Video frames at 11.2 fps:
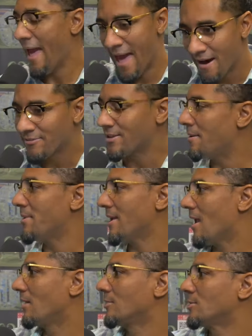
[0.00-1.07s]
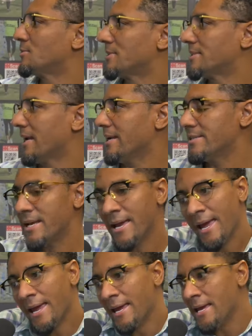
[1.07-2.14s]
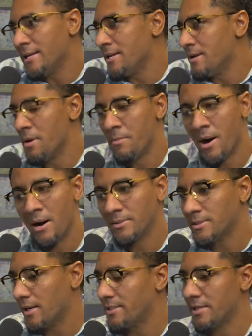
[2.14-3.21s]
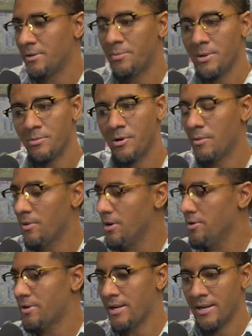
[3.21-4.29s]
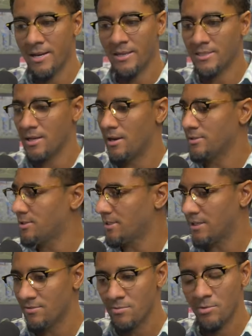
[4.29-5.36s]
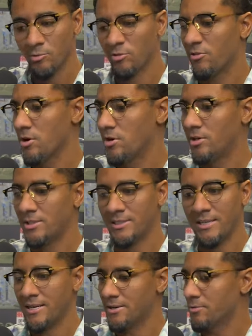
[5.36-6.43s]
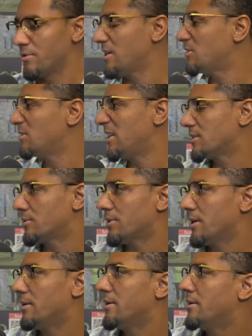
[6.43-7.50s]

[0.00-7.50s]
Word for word: that. After I made all those mistakes. And then my mom started telling people at work, and they started giving me referrals, and the rest was history.